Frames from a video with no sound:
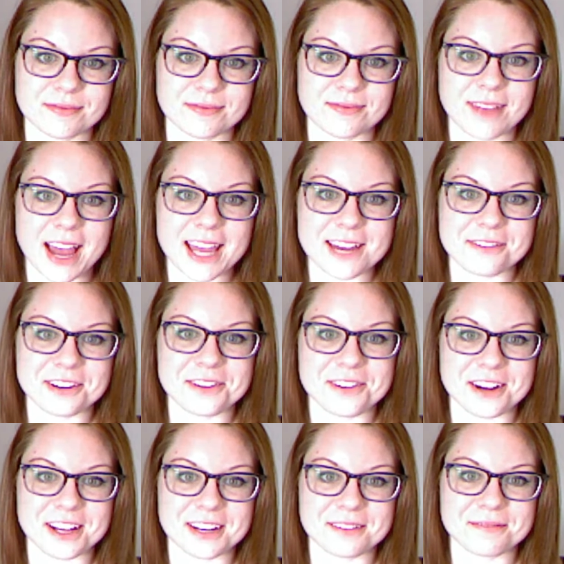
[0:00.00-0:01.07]
Hi
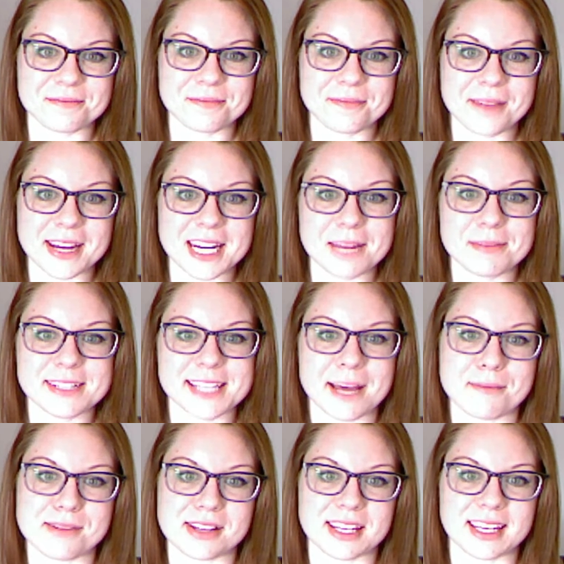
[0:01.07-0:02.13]
everyone, my name is
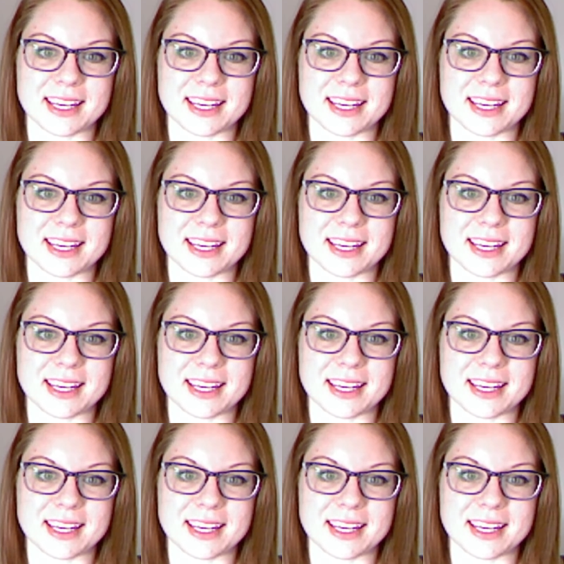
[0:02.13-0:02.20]
Emily